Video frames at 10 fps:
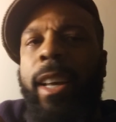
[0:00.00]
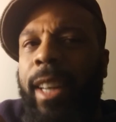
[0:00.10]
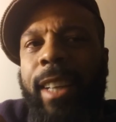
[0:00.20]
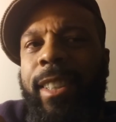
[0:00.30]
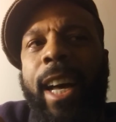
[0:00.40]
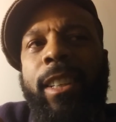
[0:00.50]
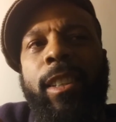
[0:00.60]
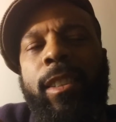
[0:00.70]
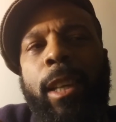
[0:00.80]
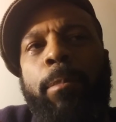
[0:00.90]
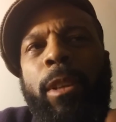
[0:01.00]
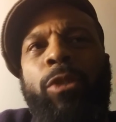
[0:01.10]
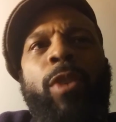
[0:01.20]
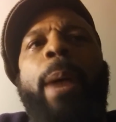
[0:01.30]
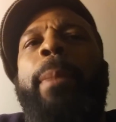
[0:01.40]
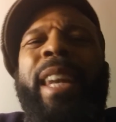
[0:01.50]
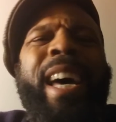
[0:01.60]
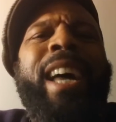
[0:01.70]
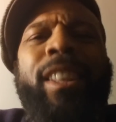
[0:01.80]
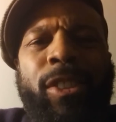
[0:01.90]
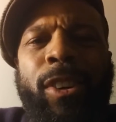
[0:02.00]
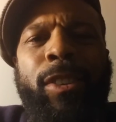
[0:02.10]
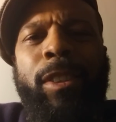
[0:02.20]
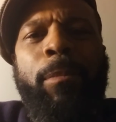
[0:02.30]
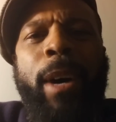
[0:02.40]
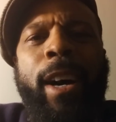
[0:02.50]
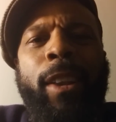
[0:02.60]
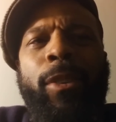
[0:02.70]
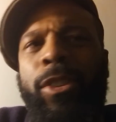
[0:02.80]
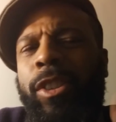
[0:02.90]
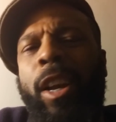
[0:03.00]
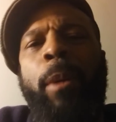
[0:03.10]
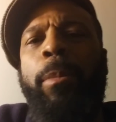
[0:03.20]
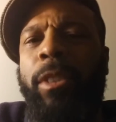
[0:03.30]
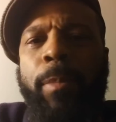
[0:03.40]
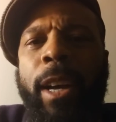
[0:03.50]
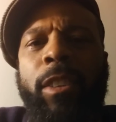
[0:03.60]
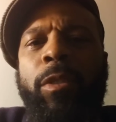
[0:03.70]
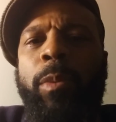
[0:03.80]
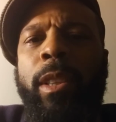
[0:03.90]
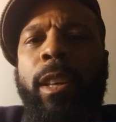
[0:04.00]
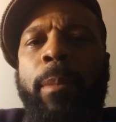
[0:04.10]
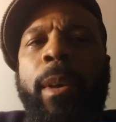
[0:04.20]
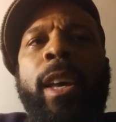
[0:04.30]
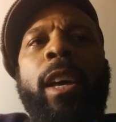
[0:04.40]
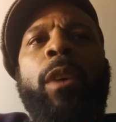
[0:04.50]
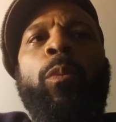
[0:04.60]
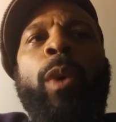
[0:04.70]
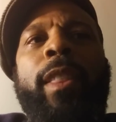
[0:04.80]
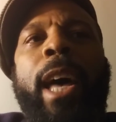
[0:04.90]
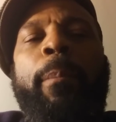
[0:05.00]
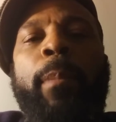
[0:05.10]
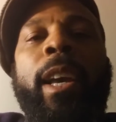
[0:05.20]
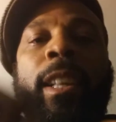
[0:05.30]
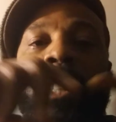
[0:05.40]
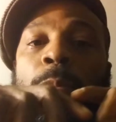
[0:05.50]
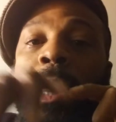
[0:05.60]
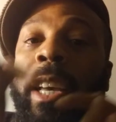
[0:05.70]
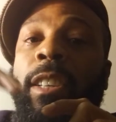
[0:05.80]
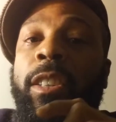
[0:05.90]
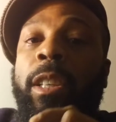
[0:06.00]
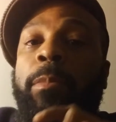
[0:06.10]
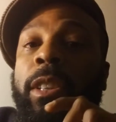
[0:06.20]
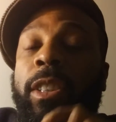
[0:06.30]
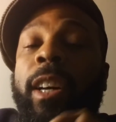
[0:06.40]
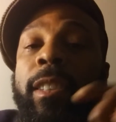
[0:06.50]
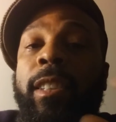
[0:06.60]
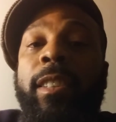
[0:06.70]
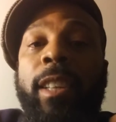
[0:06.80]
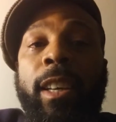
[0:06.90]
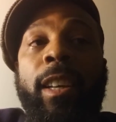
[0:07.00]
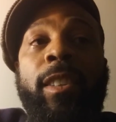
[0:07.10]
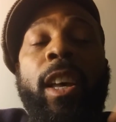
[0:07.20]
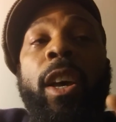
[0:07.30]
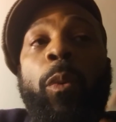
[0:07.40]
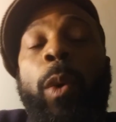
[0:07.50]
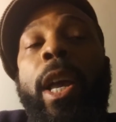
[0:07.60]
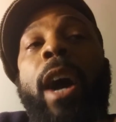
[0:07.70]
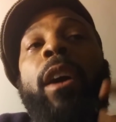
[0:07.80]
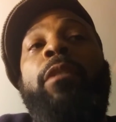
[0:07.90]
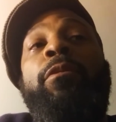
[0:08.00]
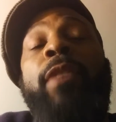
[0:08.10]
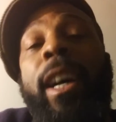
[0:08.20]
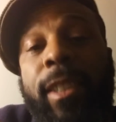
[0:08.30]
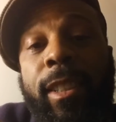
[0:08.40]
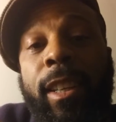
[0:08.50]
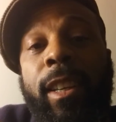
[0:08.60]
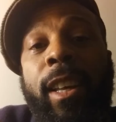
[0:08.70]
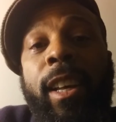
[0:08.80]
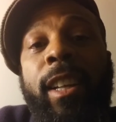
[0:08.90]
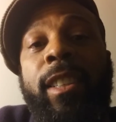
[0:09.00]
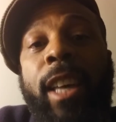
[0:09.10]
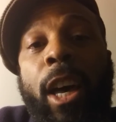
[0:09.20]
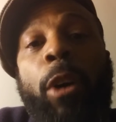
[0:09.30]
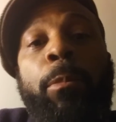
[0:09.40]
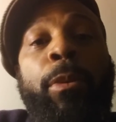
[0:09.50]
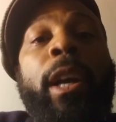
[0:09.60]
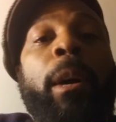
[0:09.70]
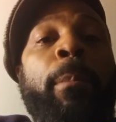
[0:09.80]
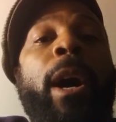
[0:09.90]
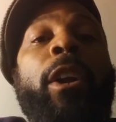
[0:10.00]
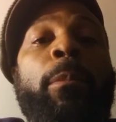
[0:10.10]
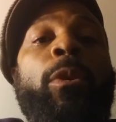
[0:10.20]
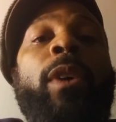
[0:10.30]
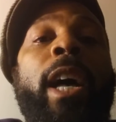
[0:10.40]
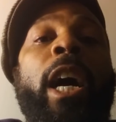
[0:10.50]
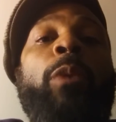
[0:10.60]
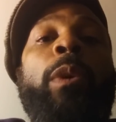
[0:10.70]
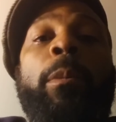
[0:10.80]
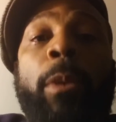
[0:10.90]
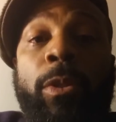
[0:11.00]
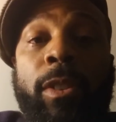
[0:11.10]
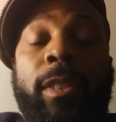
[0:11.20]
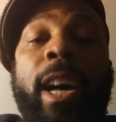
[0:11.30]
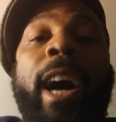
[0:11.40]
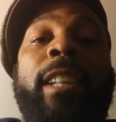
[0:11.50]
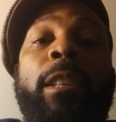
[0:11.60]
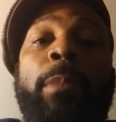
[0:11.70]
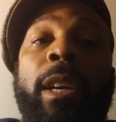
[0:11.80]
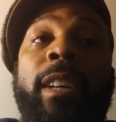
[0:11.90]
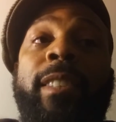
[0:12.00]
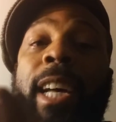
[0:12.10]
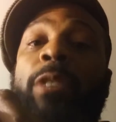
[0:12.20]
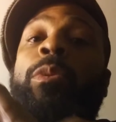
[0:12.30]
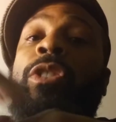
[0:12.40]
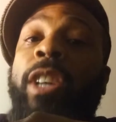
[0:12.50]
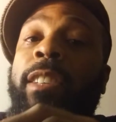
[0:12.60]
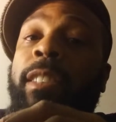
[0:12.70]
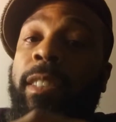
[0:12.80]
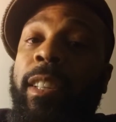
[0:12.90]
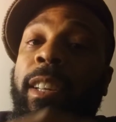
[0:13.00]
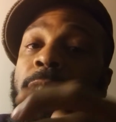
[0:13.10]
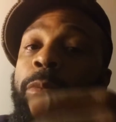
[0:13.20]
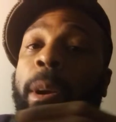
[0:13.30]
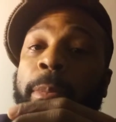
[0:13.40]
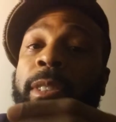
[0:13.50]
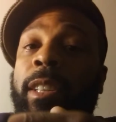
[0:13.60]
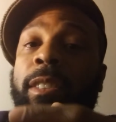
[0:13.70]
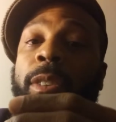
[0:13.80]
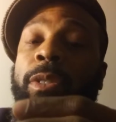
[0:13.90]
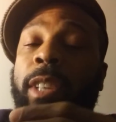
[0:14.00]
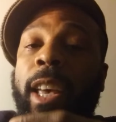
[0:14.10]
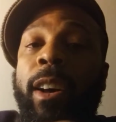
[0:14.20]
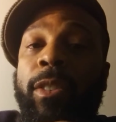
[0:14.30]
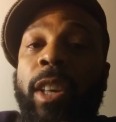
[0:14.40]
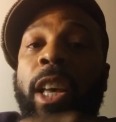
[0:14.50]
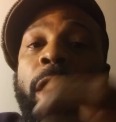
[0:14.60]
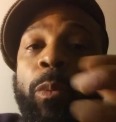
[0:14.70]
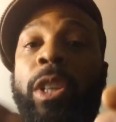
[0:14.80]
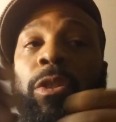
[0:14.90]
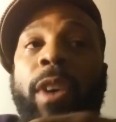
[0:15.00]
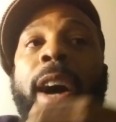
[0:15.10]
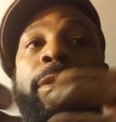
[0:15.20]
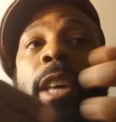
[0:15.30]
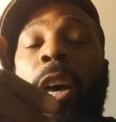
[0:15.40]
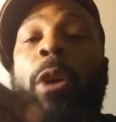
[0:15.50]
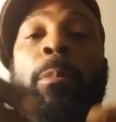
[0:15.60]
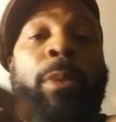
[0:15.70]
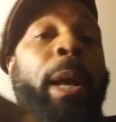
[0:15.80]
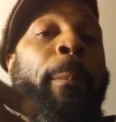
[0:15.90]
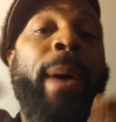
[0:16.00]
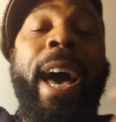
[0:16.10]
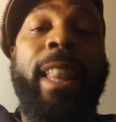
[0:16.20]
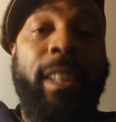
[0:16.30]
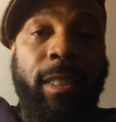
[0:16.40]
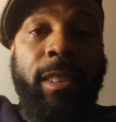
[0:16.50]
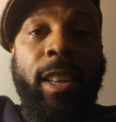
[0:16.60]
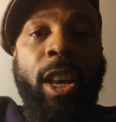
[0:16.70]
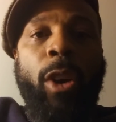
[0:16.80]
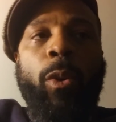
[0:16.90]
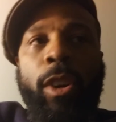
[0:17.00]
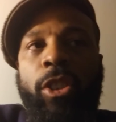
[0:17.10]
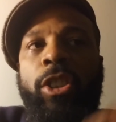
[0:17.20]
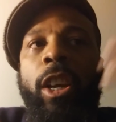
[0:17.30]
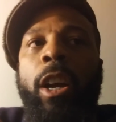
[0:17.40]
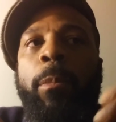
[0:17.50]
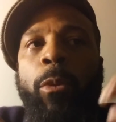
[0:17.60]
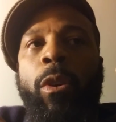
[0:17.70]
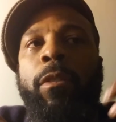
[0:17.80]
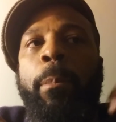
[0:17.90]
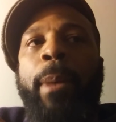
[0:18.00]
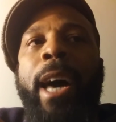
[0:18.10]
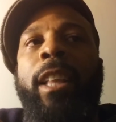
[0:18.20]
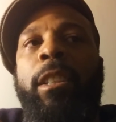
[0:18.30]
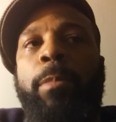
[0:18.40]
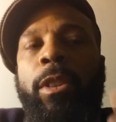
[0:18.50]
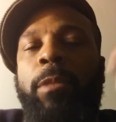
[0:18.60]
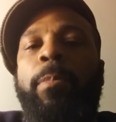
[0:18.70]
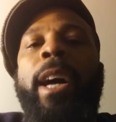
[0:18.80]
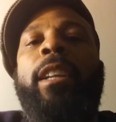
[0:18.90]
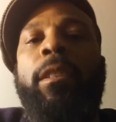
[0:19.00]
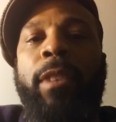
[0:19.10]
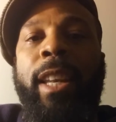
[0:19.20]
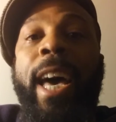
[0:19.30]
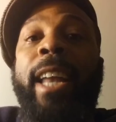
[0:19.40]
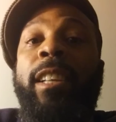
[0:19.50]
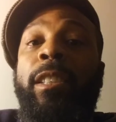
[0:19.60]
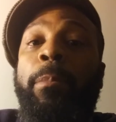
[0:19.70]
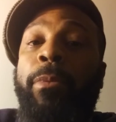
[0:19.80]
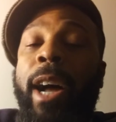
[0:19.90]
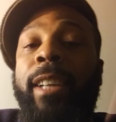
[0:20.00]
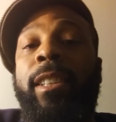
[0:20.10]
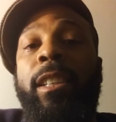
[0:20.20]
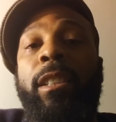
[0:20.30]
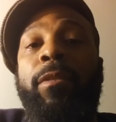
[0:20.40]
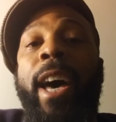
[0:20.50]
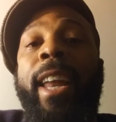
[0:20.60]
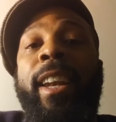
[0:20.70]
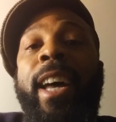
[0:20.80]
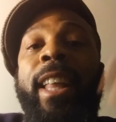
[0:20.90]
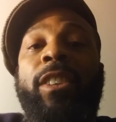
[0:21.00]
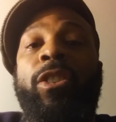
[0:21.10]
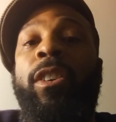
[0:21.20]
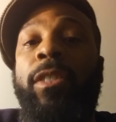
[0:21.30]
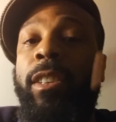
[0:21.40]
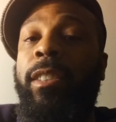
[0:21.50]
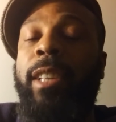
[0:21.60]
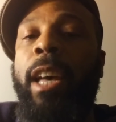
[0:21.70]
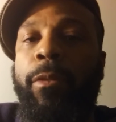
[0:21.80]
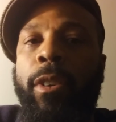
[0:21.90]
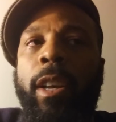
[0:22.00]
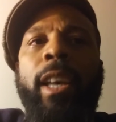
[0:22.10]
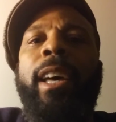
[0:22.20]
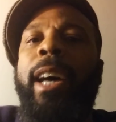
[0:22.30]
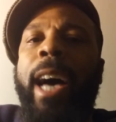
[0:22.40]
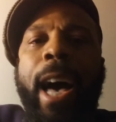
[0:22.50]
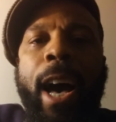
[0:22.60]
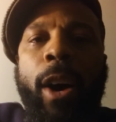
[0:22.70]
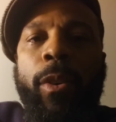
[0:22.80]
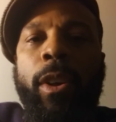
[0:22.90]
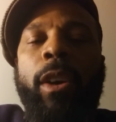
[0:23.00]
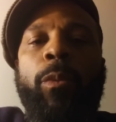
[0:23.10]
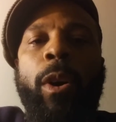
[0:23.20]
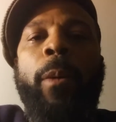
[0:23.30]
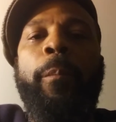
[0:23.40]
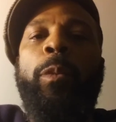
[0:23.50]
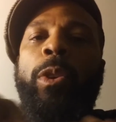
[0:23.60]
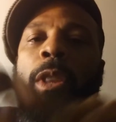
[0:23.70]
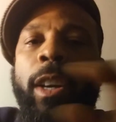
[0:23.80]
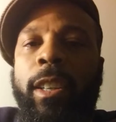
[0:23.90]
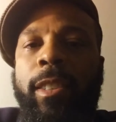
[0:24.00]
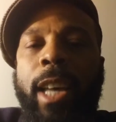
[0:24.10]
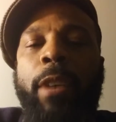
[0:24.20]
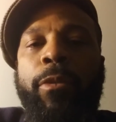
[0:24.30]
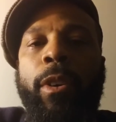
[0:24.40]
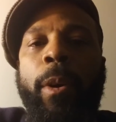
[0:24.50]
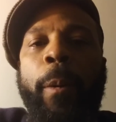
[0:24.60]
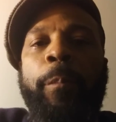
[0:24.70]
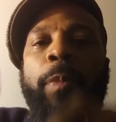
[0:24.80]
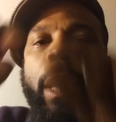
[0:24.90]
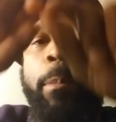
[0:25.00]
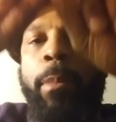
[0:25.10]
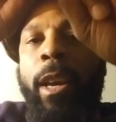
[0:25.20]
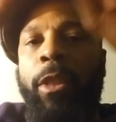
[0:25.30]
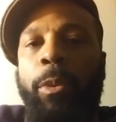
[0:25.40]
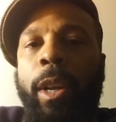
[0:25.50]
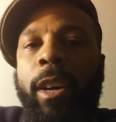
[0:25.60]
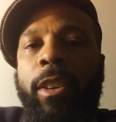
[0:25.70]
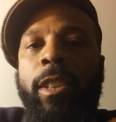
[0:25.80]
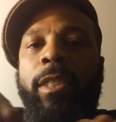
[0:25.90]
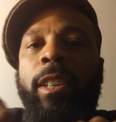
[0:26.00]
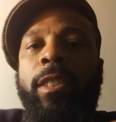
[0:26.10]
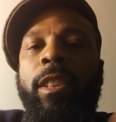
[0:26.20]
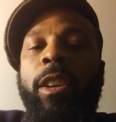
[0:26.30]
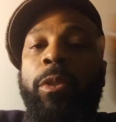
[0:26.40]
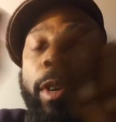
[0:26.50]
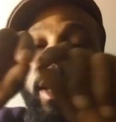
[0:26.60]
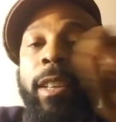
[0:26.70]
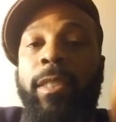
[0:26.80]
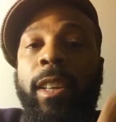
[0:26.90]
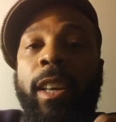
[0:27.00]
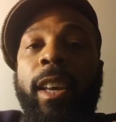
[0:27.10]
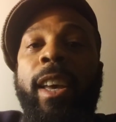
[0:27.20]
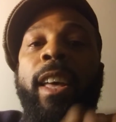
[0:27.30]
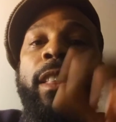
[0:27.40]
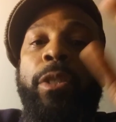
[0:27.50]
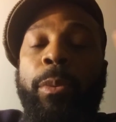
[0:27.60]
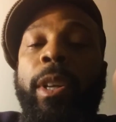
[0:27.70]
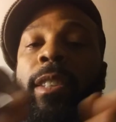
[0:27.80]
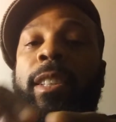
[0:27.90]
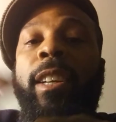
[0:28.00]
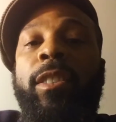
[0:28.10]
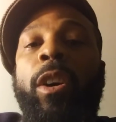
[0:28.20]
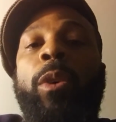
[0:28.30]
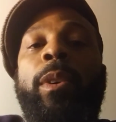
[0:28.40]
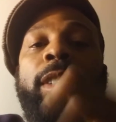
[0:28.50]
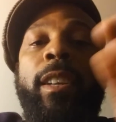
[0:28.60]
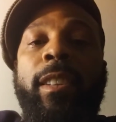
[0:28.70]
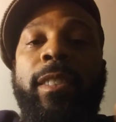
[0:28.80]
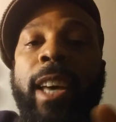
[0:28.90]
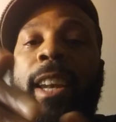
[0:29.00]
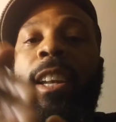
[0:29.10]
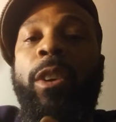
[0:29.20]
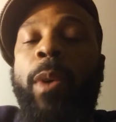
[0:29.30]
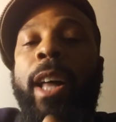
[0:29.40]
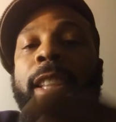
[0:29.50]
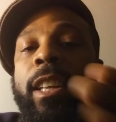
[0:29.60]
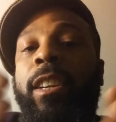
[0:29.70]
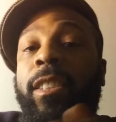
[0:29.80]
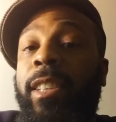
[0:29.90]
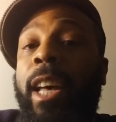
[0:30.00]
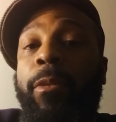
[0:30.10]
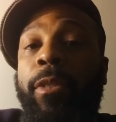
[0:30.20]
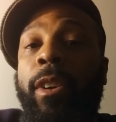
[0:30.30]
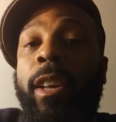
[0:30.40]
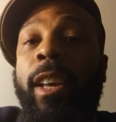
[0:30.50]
That's not just simply dropping knowledge on somebody or sharing perspectives with them. What that means in relationship to justice is we are invested to help bring about a more equitable society, because that's what justice is. It represents those scales. We strive to help bring balance, or to share more of a balanced perspective, and that is the process of adding knowledge on to the cipher. How? Well, when you look at a cipher, it being 360 degrees, 360 is understanding equality of the cipher.